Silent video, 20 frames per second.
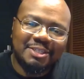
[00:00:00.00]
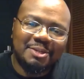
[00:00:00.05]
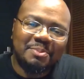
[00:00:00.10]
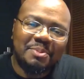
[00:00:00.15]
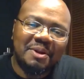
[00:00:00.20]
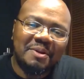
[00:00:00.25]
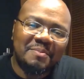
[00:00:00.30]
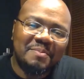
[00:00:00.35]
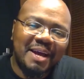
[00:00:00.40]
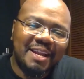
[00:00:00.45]

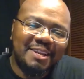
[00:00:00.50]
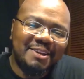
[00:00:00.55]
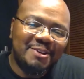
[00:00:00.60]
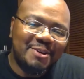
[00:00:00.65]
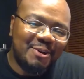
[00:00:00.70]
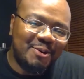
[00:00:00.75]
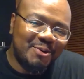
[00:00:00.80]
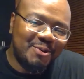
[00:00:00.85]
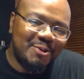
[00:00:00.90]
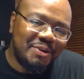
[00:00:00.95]
What's up,
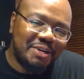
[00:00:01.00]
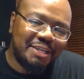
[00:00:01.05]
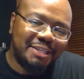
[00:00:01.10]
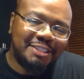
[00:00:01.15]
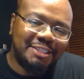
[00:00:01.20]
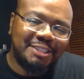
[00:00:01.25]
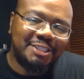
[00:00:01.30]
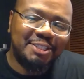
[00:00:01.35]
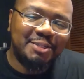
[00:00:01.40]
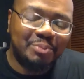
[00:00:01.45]
everybody? You know who
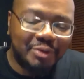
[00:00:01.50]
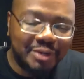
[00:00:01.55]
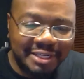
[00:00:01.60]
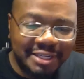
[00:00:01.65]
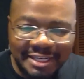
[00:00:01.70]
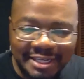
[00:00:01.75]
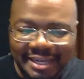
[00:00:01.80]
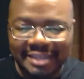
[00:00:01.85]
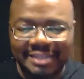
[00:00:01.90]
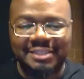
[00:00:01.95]
it is. It's your
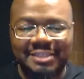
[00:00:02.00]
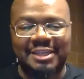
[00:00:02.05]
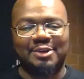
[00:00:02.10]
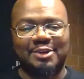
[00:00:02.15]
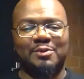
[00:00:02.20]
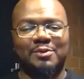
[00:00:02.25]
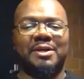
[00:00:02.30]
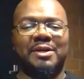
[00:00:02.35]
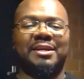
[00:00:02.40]
boy Danny J.